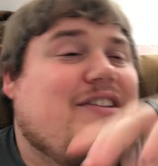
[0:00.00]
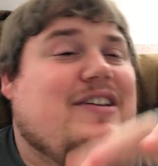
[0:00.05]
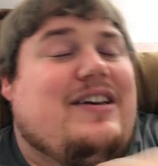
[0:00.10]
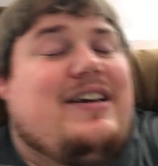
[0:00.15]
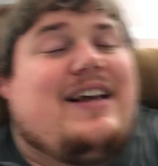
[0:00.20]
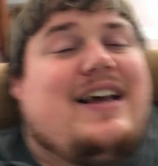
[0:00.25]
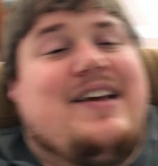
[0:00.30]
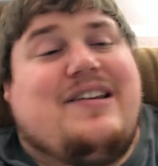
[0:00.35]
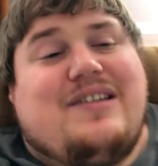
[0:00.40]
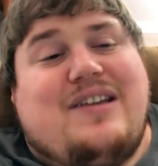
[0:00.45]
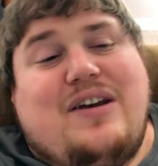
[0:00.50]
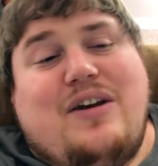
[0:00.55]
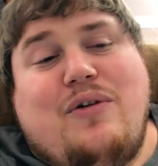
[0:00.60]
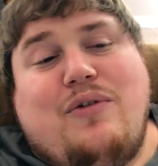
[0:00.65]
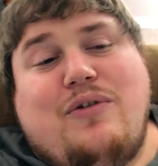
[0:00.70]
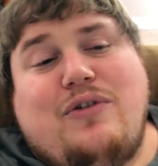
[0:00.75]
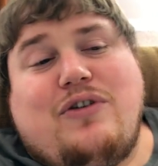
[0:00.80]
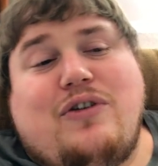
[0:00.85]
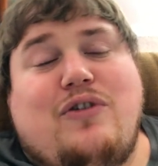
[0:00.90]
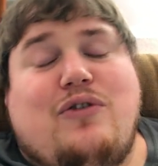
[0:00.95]
And yes, I know
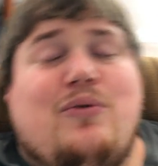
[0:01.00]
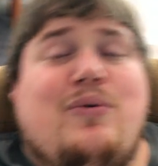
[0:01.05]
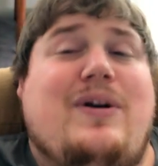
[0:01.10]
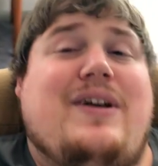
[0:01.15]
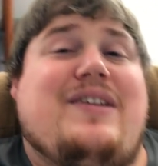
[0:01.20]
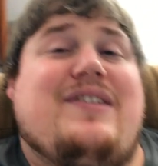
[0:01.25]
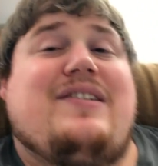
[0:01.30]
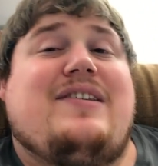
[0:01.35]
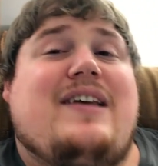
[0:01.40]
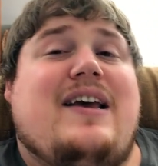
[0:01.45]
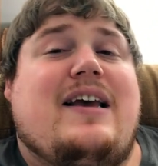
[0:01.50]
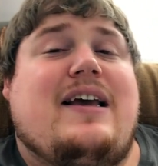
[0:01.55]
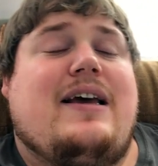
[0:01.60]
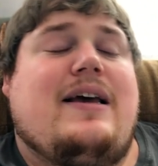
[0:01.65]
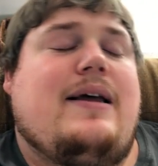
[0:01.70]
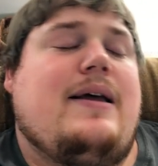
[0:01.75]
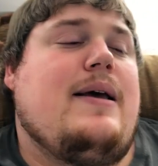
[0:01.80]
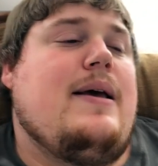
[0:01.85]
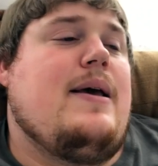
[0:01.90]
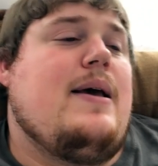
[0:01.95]
it's the 22nd,
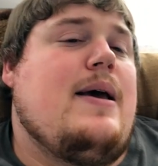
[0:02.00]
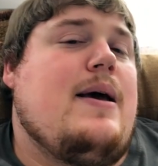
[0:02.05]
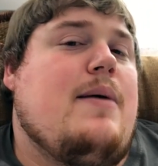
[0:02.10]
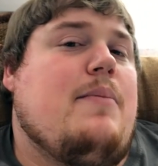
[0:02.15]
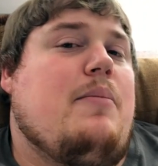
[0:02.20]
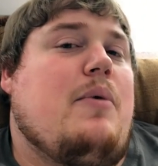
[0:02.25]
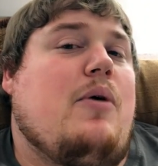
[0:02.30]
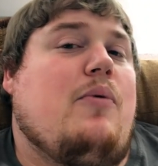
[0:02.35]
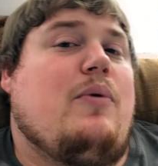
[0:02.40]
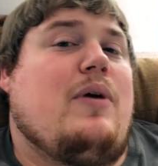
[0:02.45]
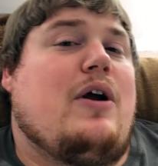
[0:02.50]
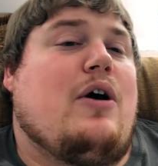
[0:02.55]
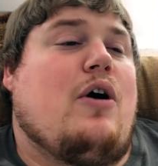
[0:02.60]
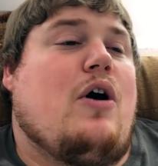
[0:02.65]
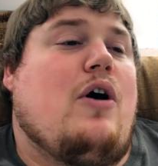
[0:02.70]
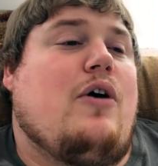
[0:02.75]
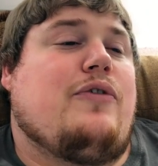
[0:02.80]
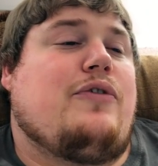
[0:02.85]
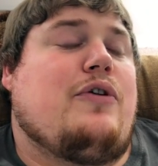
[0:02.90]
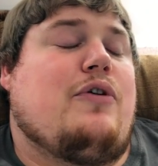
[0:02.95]
but we are
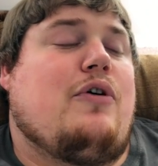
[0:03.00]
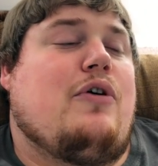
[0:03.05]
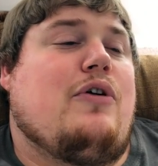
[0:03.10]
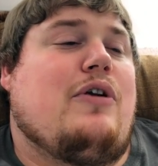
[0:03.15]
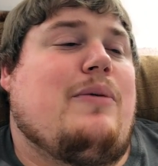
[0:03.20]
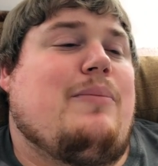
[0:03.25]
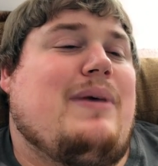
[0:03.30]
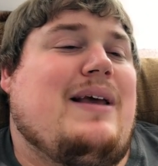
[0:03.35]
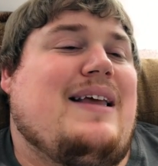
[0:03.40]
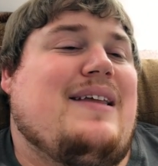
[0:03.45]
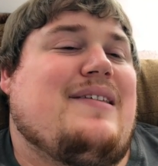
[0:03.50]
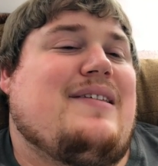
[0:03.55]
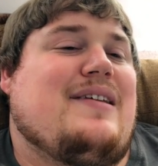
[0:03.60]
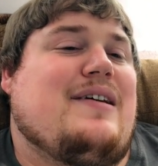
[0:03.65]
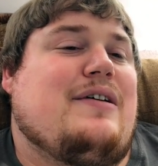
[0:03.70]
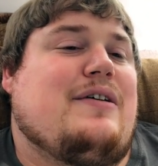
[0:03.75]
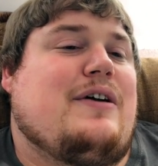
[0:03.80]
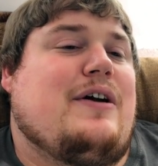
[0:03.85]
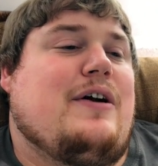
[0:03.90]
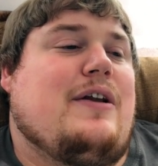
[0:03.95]
also going to be in
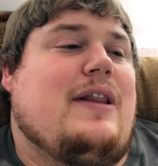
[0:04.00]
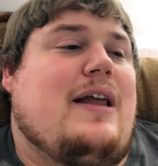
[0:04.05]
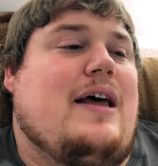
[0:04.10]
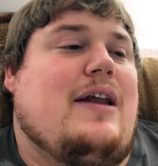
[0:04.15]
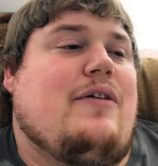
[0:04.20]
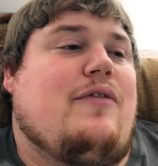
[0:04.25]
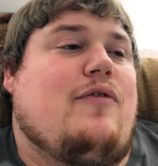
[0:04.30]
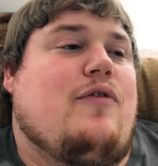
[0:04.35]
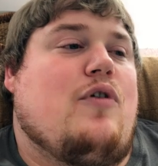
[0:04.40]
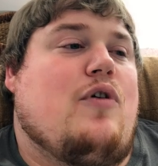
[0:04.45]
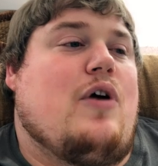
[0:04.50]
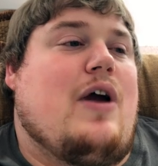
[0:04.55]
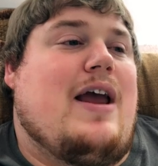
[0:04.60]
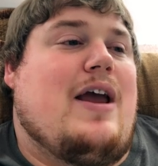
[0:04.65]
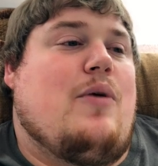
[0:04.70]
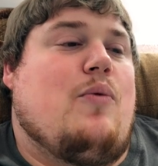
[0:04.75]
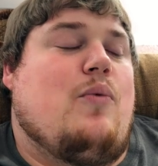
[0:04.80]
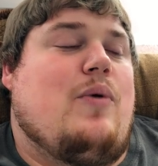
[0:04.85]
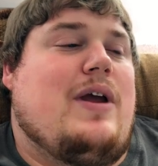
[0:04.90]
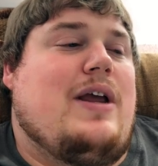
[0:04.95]
South Carolina for a
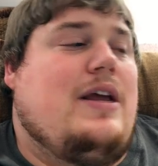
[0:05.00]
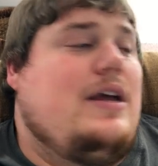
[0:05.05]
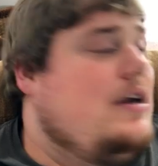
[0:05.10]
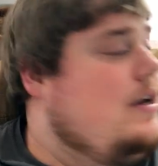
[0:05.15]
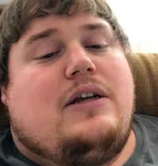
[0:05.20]
week.